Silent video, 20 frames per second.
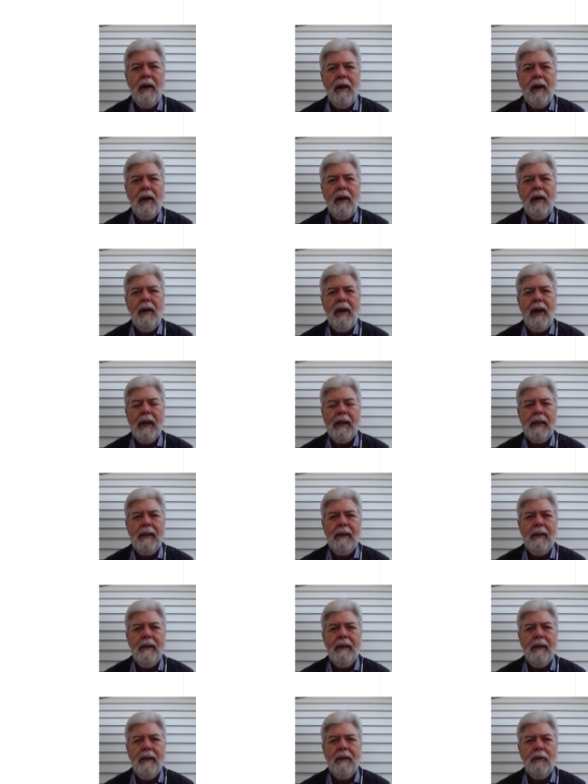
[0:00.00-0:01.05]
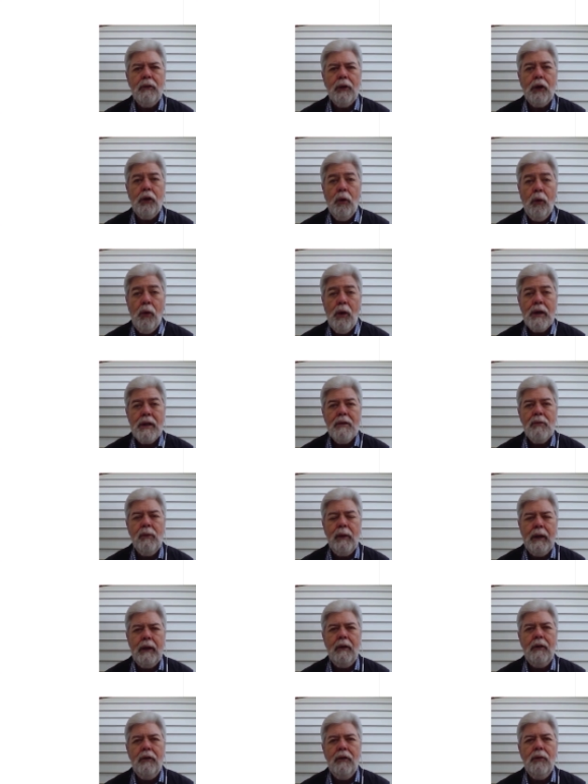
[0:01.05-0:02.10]
I can record it. We
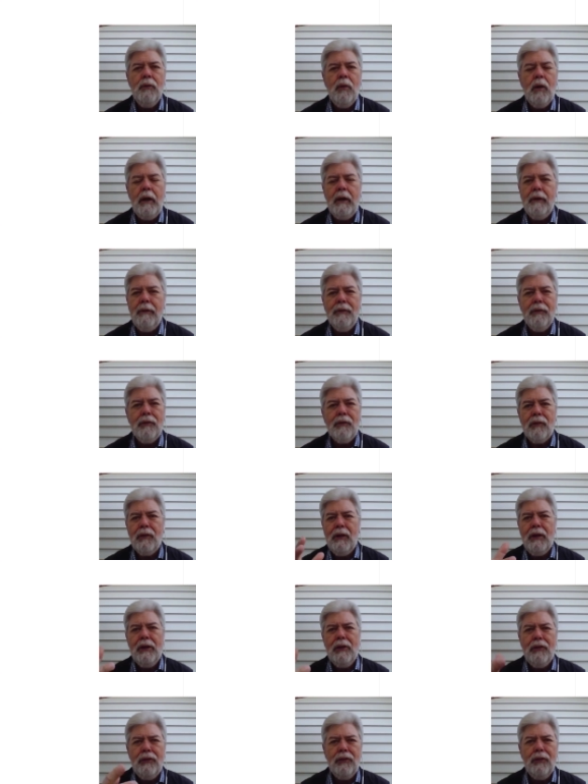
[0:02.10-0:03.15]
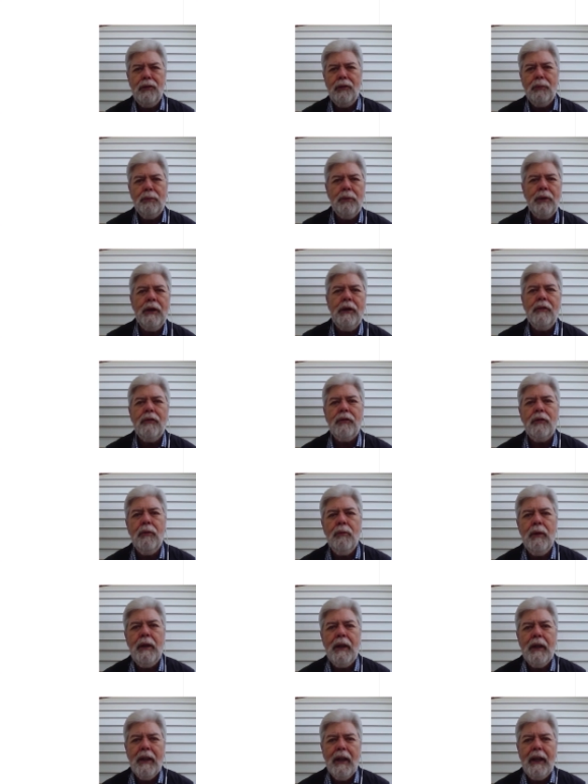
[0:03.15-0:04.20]
can do one and just shoot the breeze for a
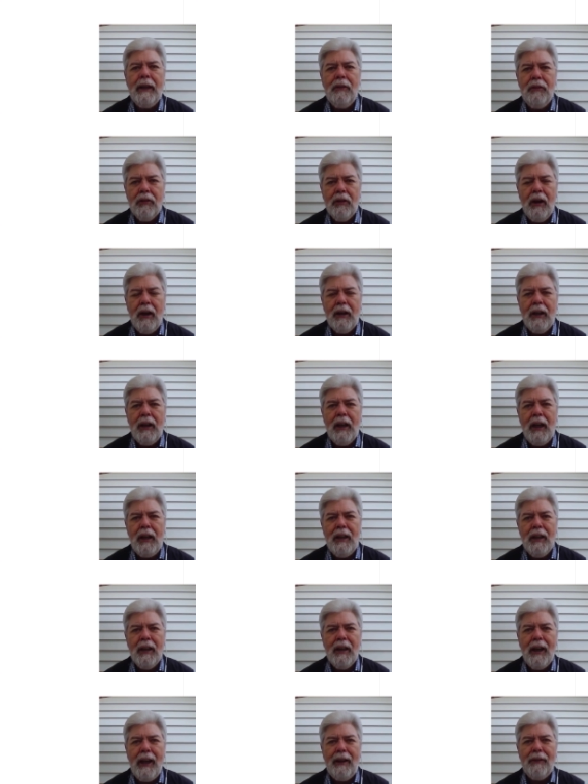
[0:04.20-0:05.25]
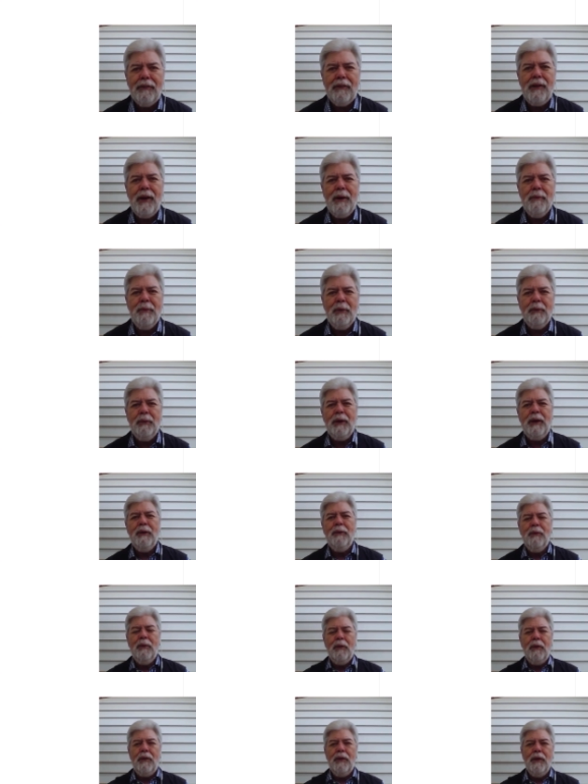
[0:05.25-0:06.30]
minute like John and I did last time when we did
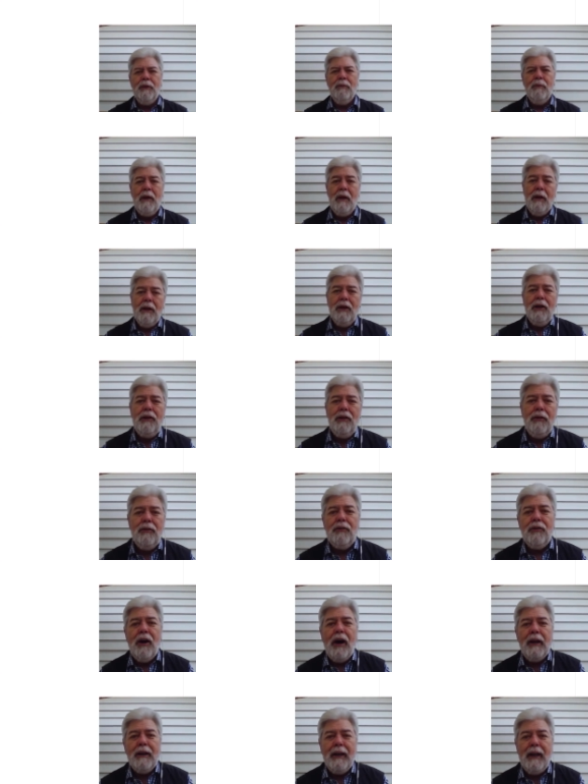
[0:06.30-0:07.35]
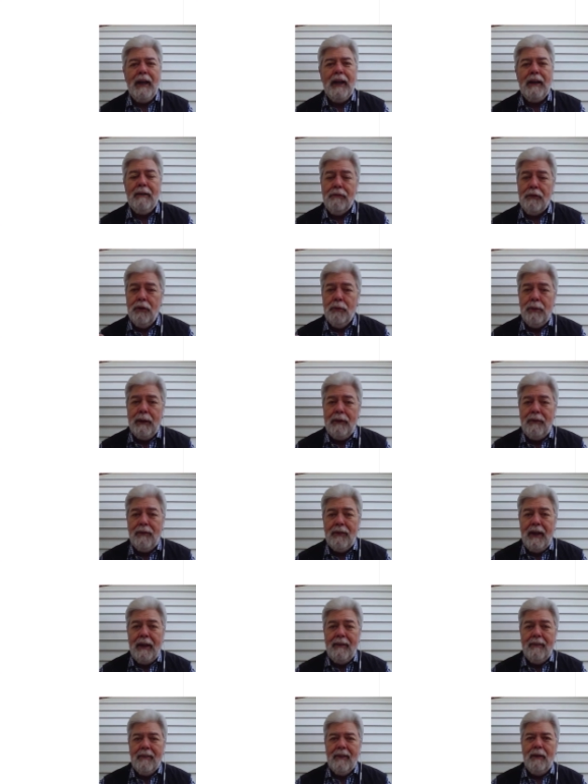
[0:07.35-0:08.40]
one with them. Could use John again if nobody
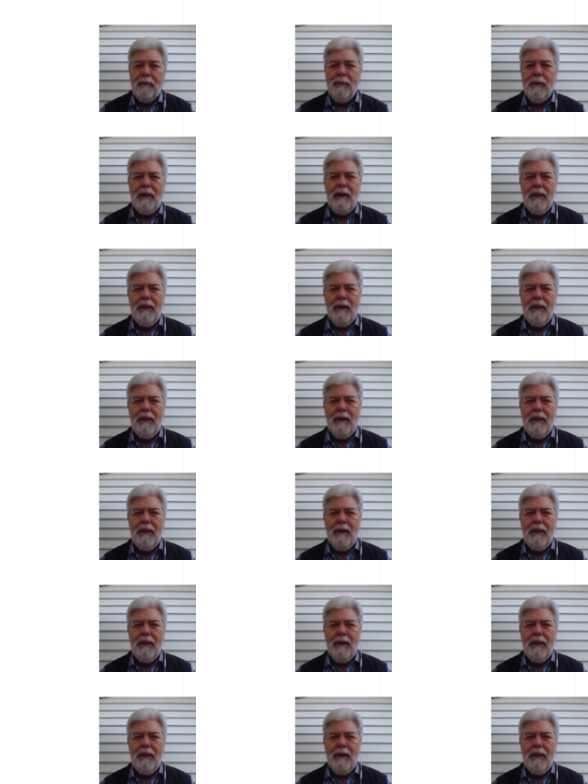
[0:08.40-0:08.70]
signs up.